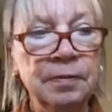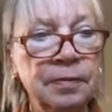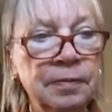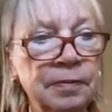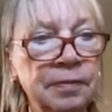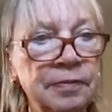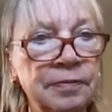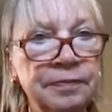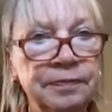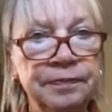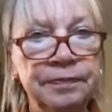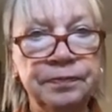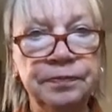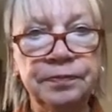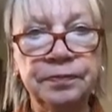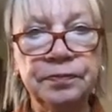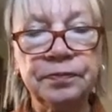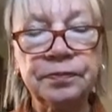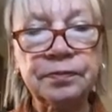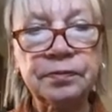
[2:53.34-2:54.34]

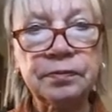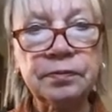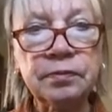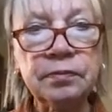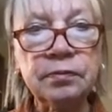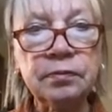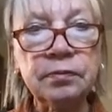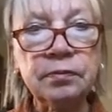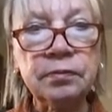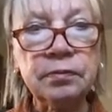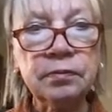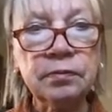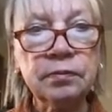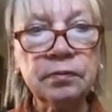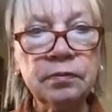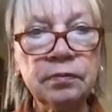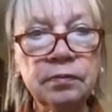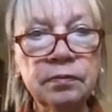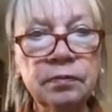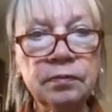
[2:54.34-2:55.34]

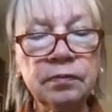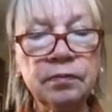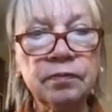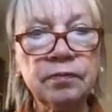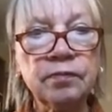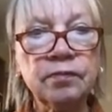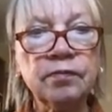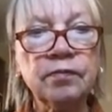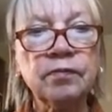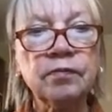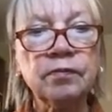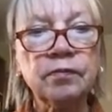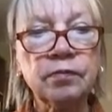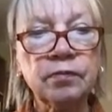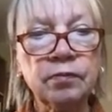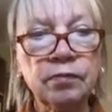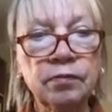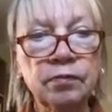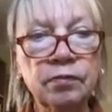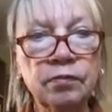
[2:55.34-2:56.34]

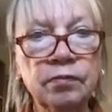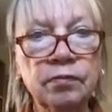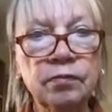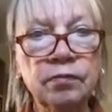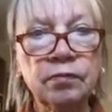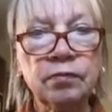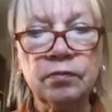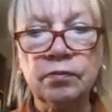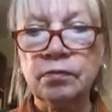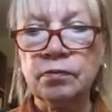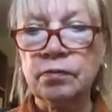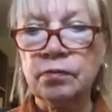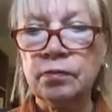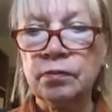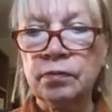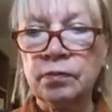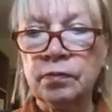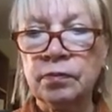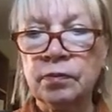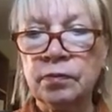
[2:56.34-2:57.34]

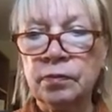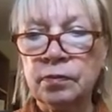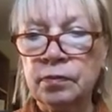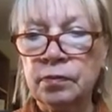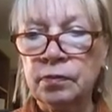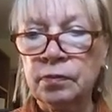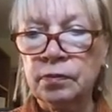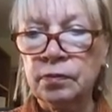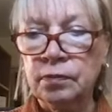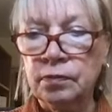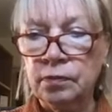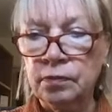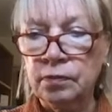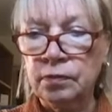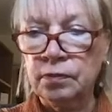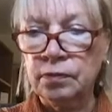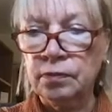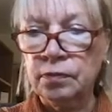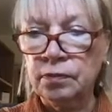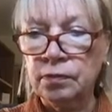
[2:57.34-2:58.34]

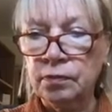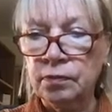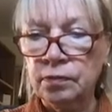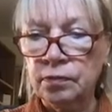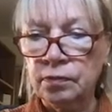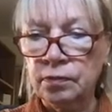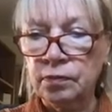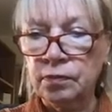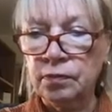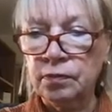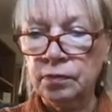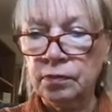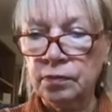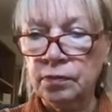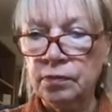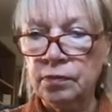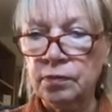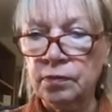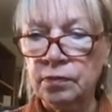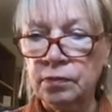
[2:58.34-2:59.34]

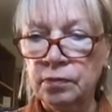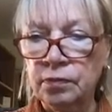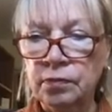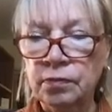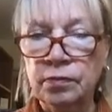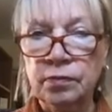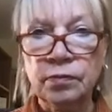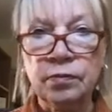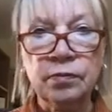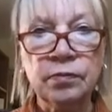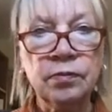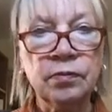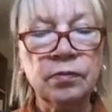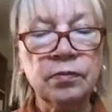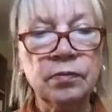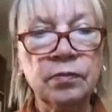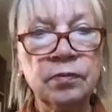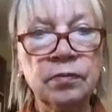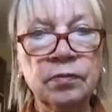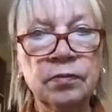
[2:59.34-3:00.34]

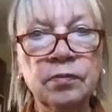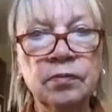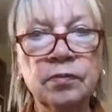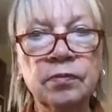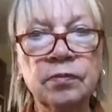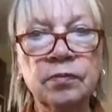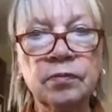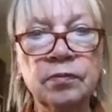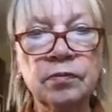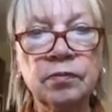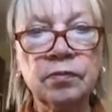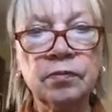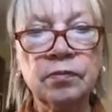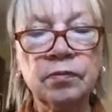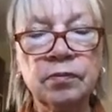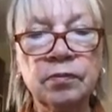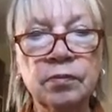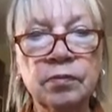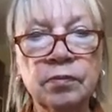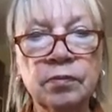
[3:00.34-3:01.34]
[no speech]